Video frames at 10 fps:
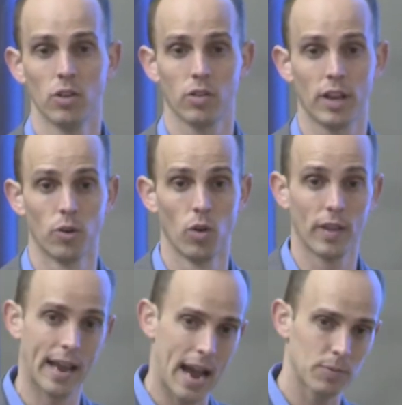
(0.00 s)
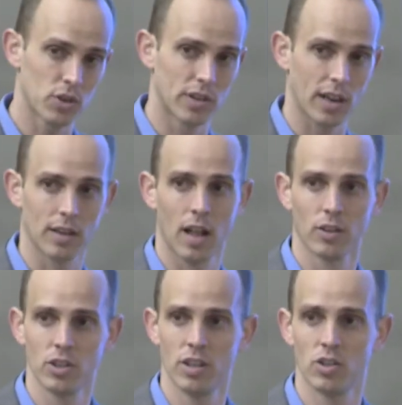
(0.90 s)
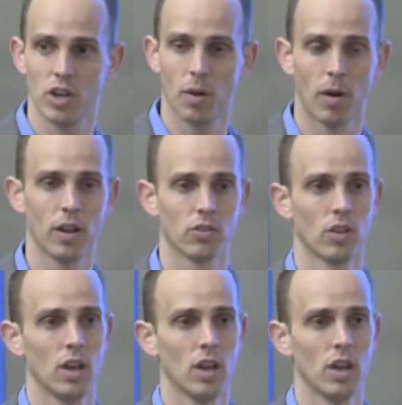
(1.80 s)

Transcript: so they can run the capture technology that Jeremiah